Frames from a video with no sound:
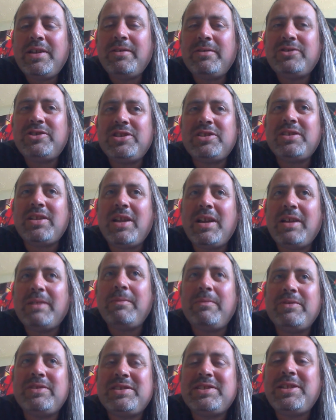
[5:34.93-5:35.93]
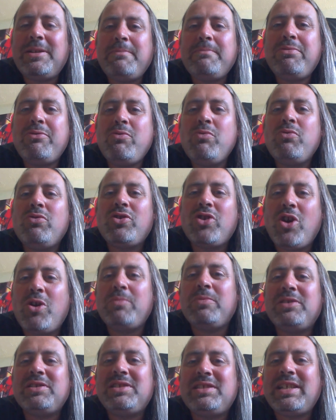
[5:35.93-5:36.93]
Just simple
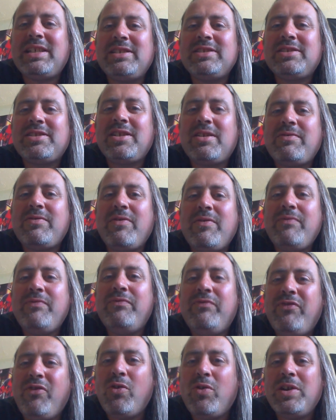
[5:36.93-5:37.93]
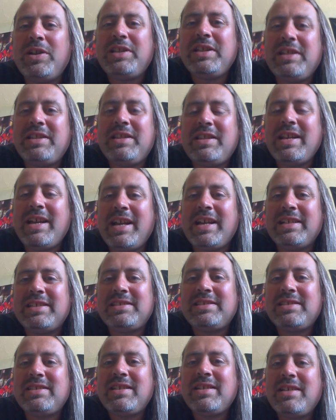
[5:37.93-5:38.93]
common sense could have avoided
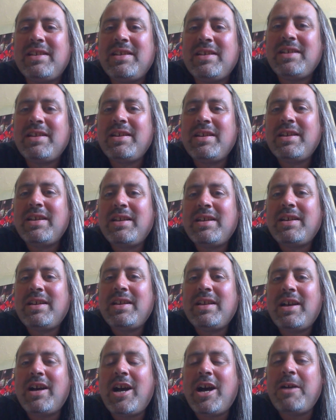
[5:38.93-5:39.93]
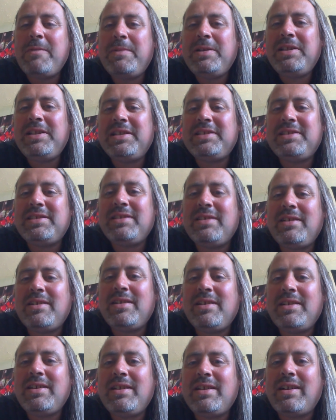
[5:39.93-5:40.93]
this. I mean, it's
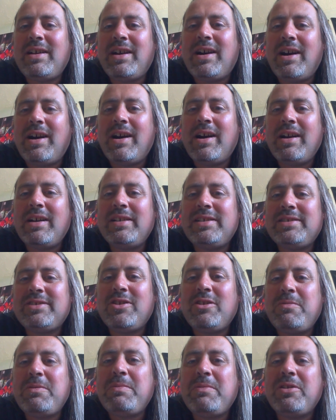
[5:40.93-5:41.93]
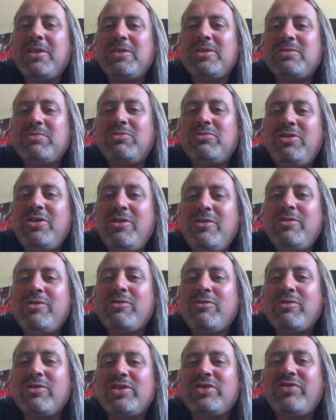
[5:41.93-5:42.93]
got to be one of those
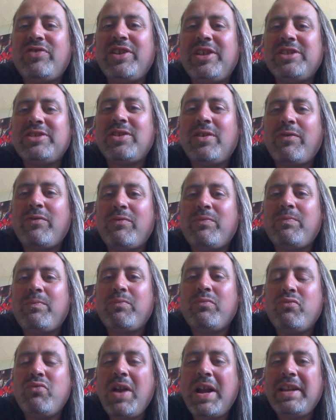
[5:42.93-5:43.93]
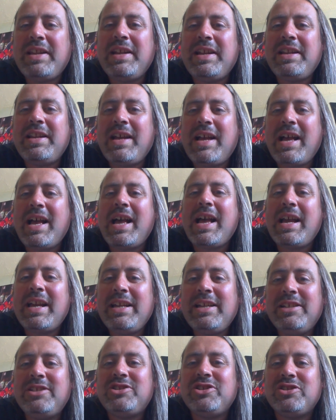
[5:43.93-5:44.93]
ludicrous things I've read in
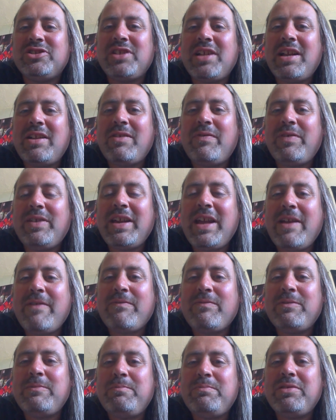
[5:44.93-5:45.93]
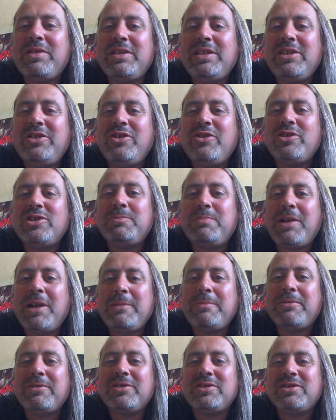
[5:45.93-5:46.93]
ages, and I think every bloody
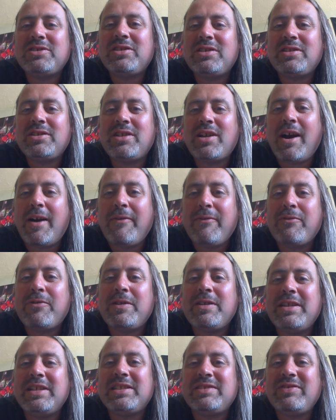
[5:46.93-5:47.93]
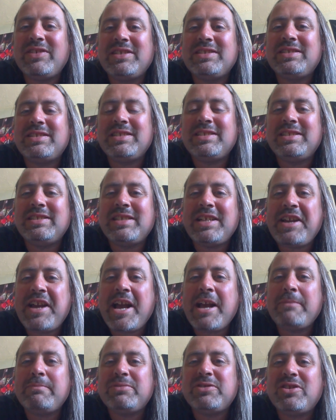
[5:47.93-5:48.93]
newspaper that's covering this thinks this is
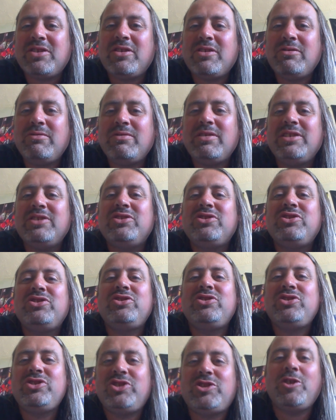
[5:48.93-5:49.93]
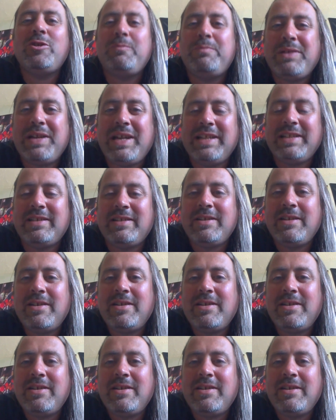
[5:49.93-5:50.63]
absolutely stupid.